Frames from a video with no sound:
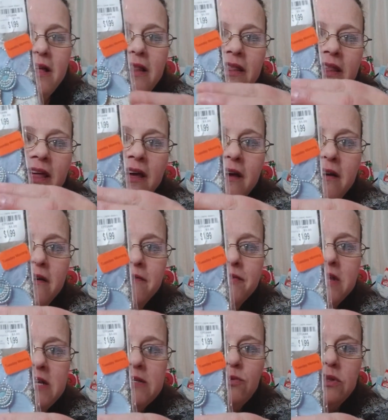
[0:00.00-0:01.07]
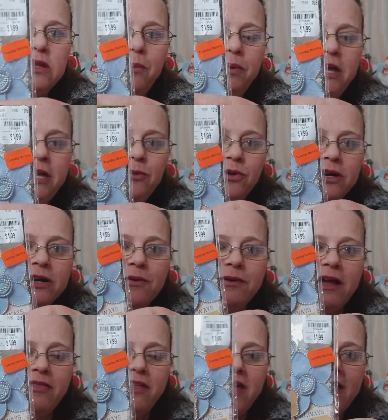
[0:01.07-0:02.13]
Love these with the beadwork
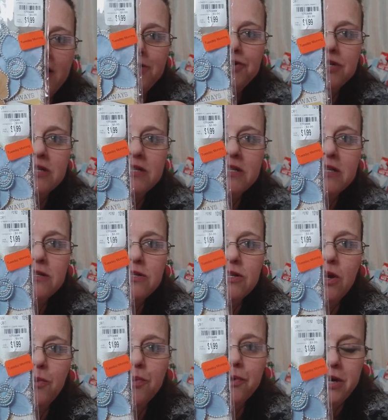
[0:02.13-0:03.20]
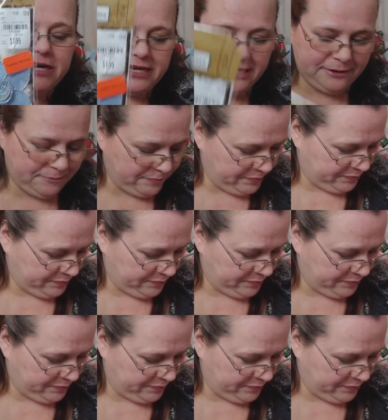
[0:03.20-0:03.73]
around the edges. So pretty.